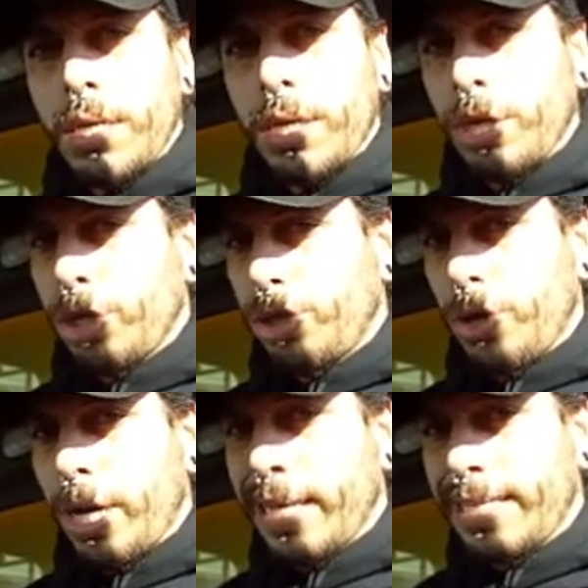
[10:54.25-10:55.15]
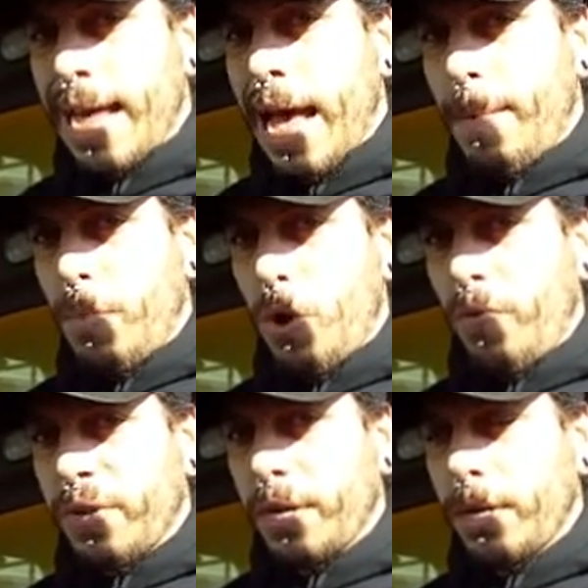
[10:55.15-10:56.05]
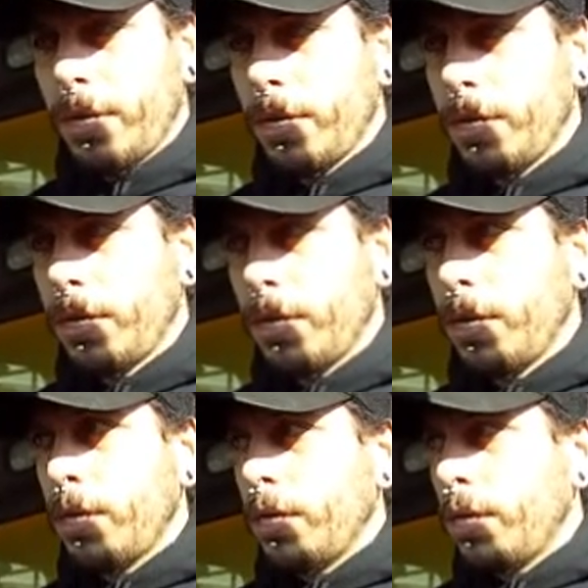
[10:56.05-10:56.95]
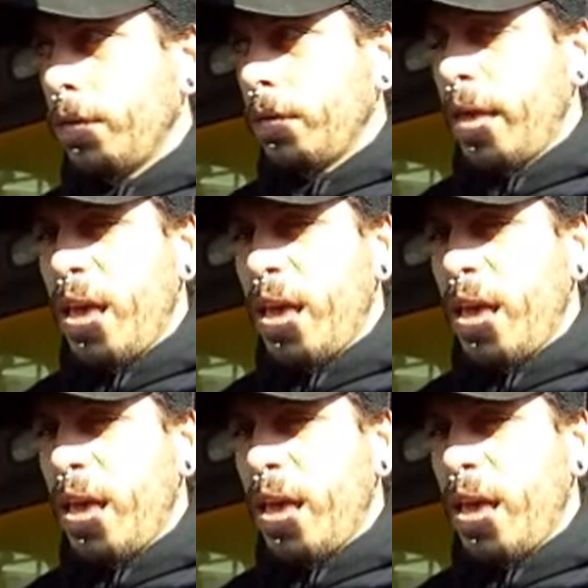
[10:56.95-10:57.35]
The truck is not moving. It